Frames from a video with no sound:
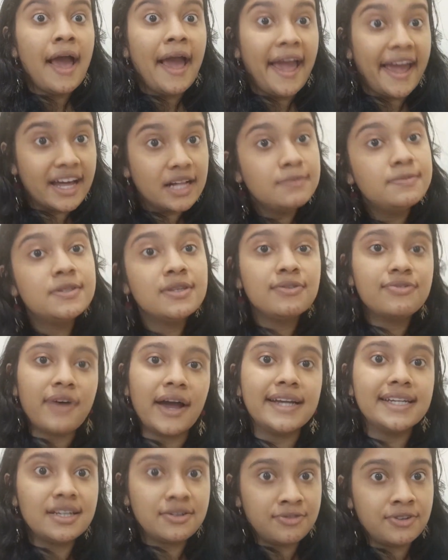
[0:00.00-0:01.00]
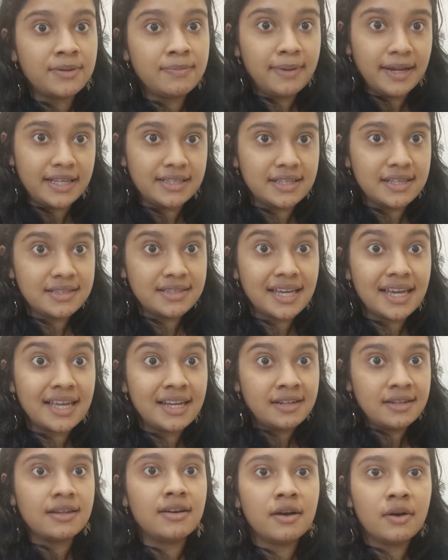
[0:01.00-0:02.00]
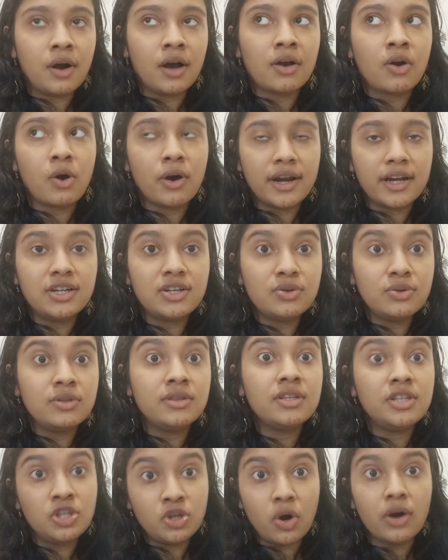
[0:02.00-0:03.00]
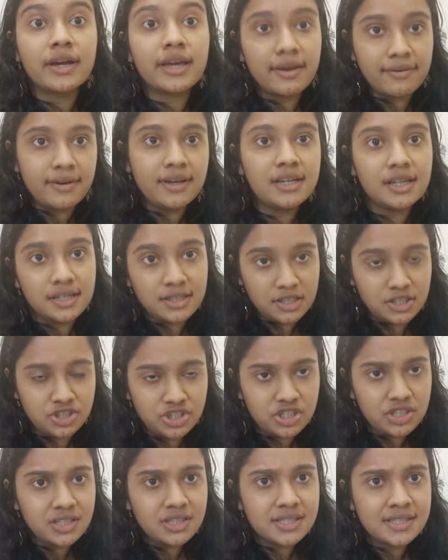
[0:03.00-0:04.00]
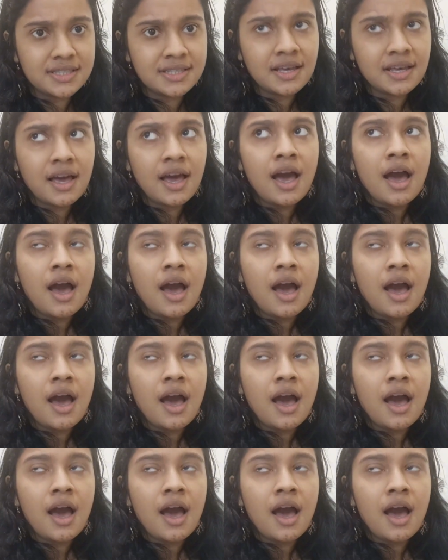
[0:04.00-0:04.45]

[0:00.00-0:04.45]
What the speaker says: helps you find different places in according to your given conditions.